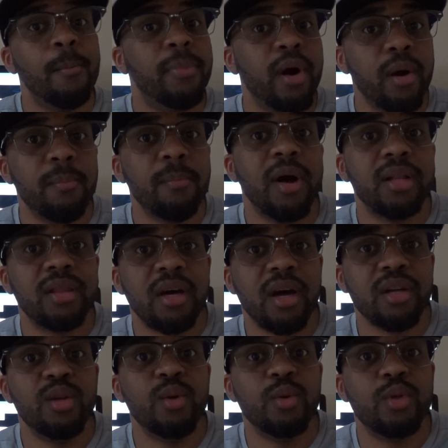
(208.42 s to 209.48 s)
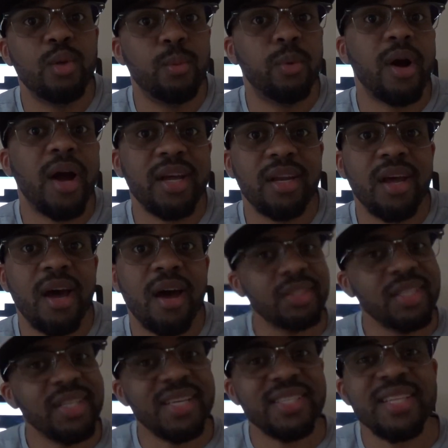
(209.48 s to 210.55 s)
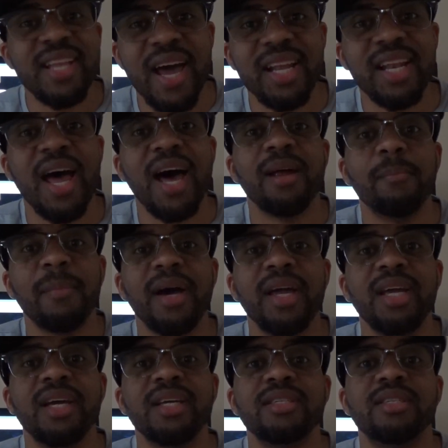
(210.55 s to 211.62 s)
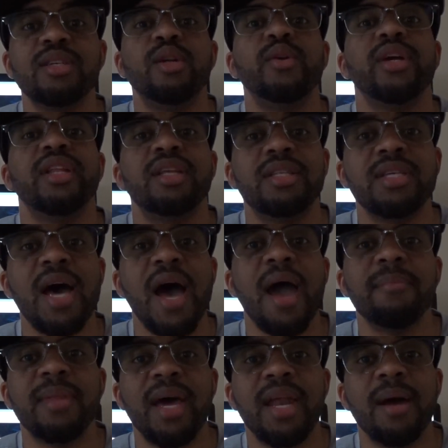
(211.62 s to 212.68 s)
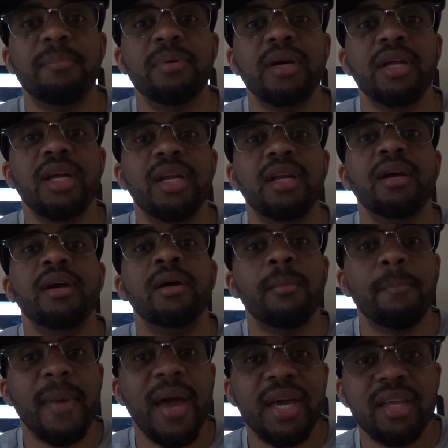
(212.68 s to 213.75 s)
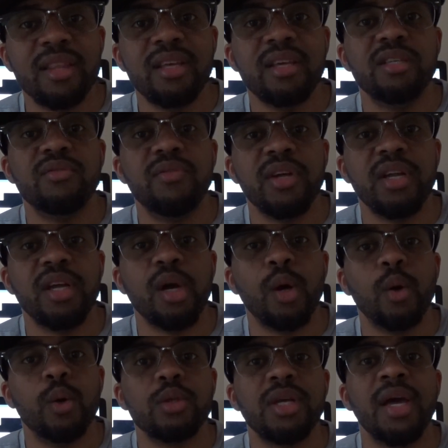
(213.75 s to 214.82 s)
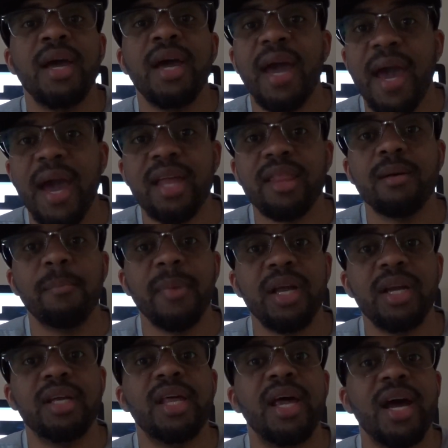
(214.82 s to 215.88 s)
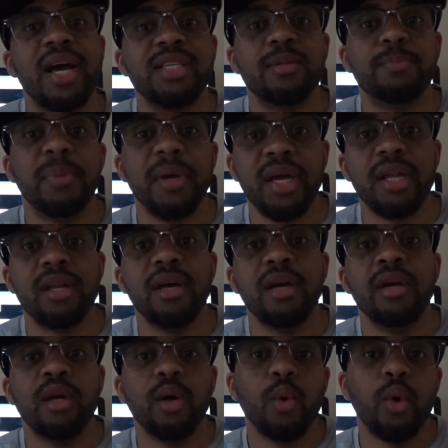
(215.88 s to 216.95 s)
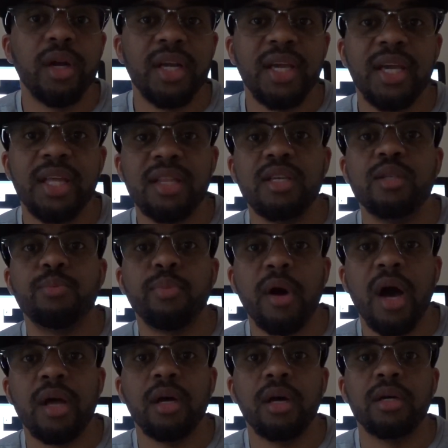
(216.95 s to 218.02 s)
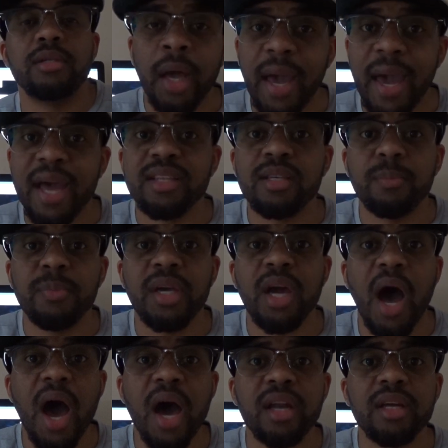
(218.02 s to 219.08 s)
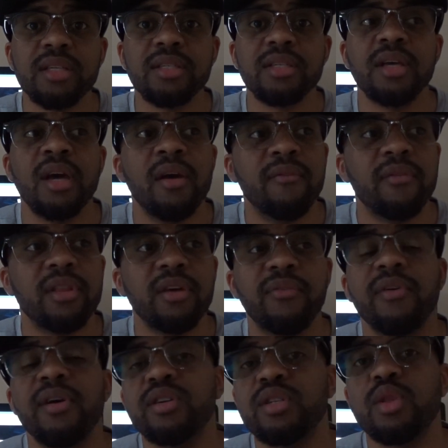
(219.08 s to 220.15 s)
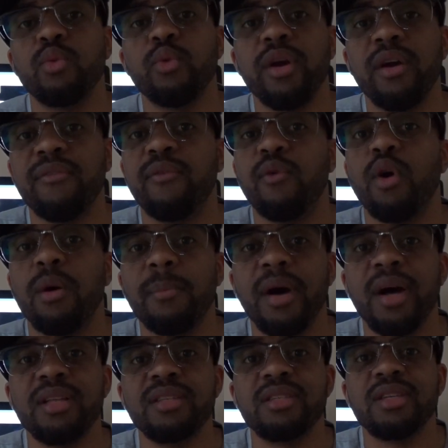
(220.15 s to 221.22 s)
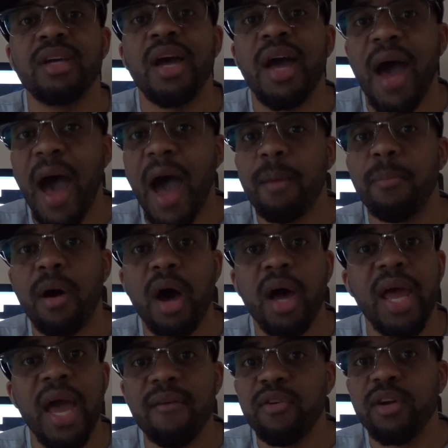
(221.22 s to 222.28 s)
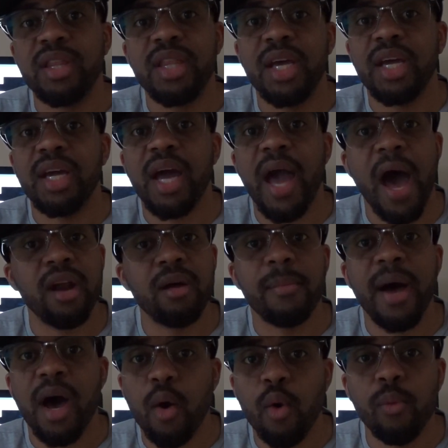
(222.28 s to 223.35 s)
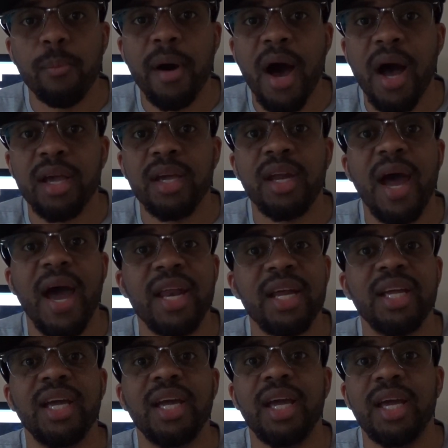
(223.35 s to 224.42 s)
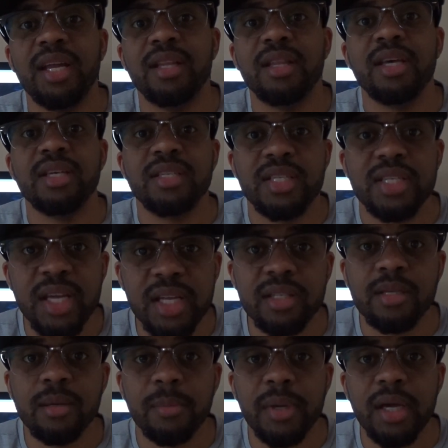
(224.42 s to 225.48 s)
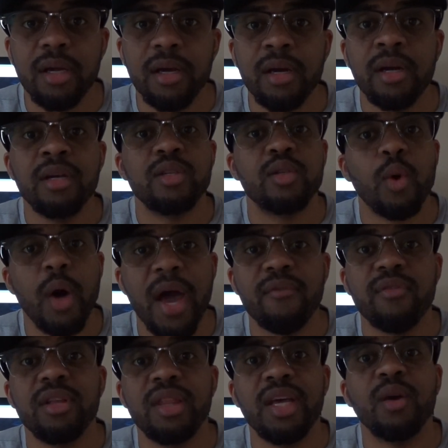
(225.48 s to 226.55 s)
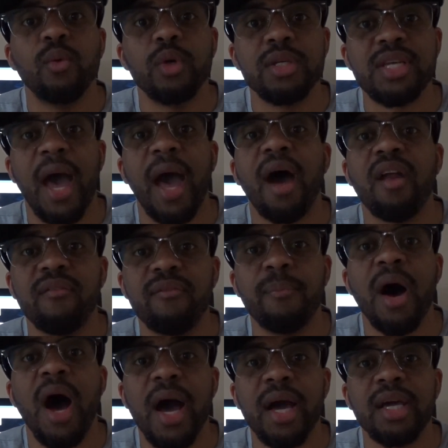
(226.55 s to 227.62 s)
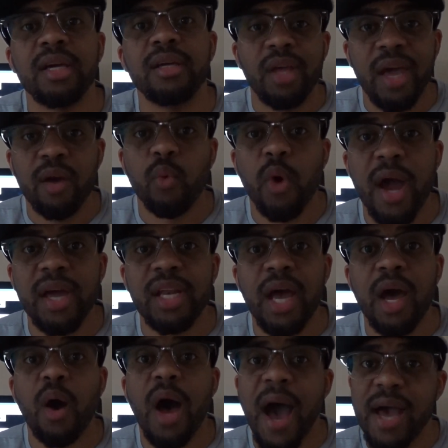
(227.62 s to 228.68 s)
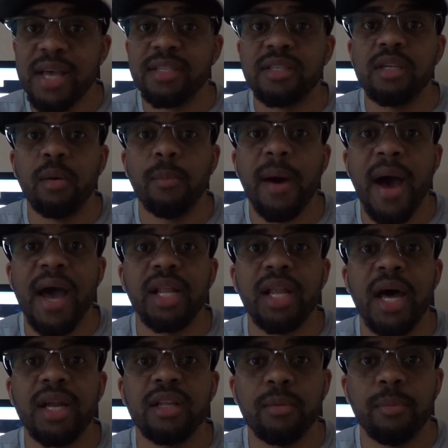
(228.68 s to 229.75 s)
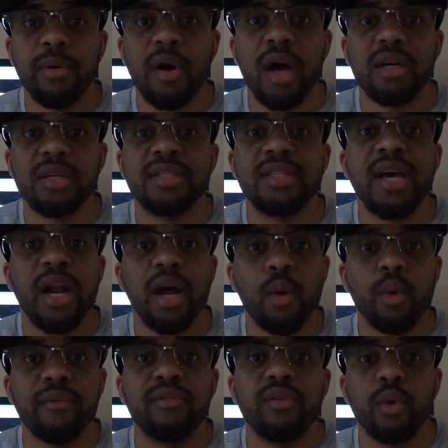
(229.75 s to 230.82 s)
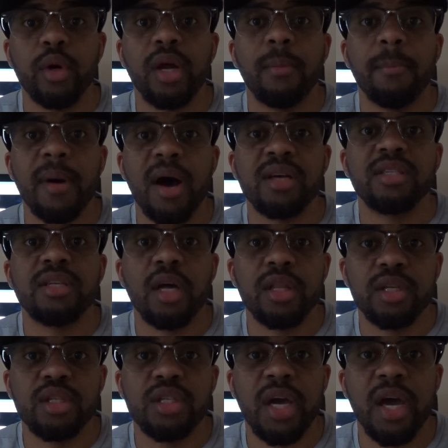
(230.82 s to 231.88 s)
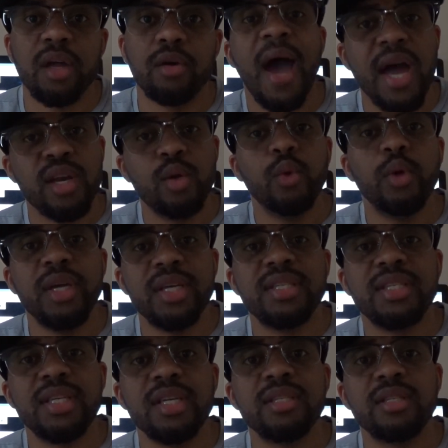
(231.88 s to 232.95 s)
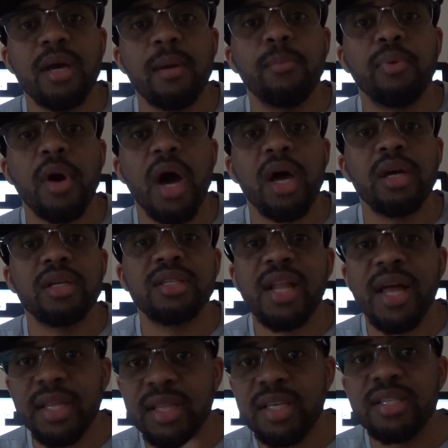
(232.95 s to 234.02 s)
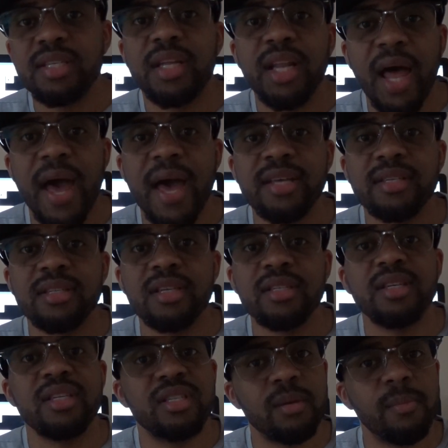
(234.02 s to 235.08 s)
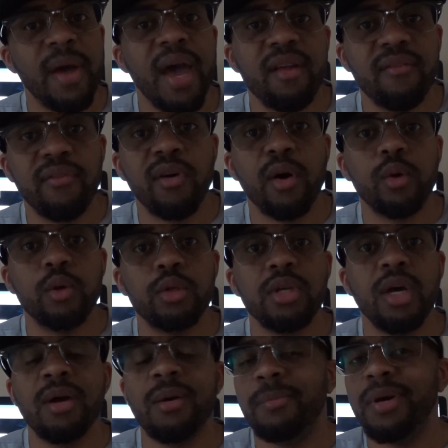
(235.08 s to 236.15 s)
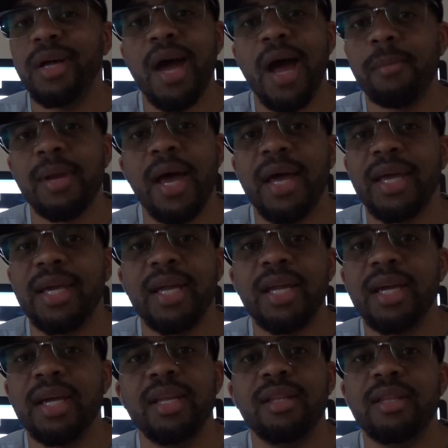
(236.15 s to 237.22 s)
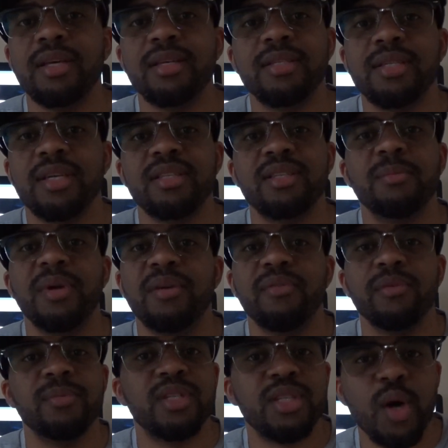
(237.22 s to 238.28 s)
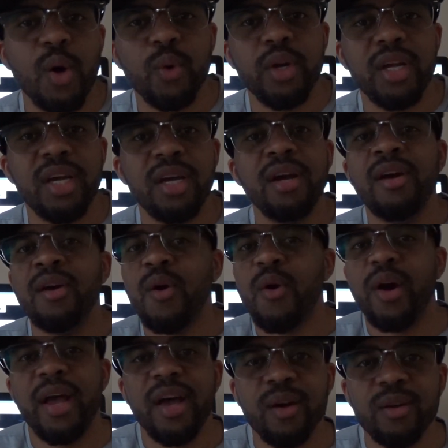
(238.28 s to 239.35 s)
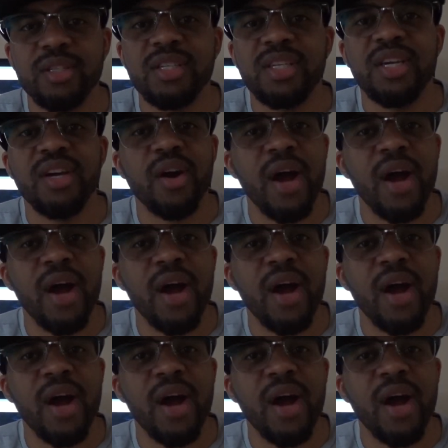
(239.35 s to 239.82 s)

per month on YouTube right now. That's not a lot of money considering the time that I put in making these videos and the money that I spend going to get these products. And to be honest, for the first 3 or 4 months, I bought everything out of my own pocket. I didn't get anything sent to me, so everything was out of pocket. And right now, I still buy a lot of the products that I review and unbox on the channel. I do get sent some products like these glasses and some headphones, but I'm not getting anything sent to me from Sony or LG